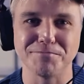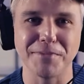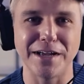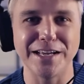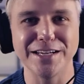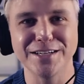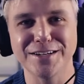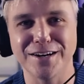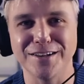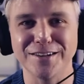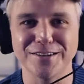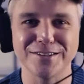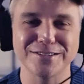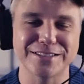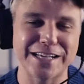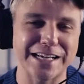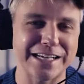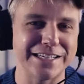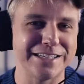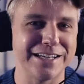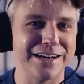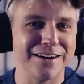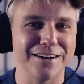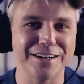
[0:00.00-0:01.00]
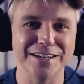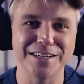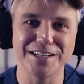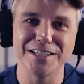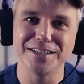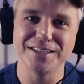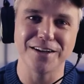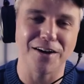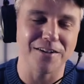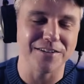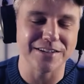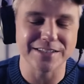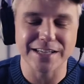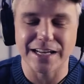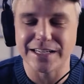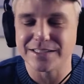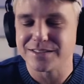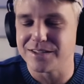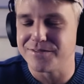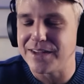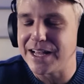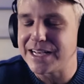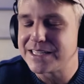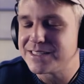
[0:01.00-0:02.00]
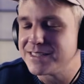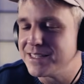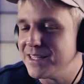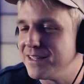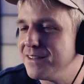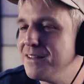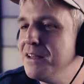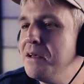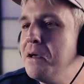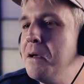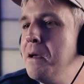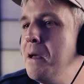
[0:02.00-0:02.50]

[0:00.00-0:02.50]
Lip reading: main color, secondary, all this kind of stuff, accent.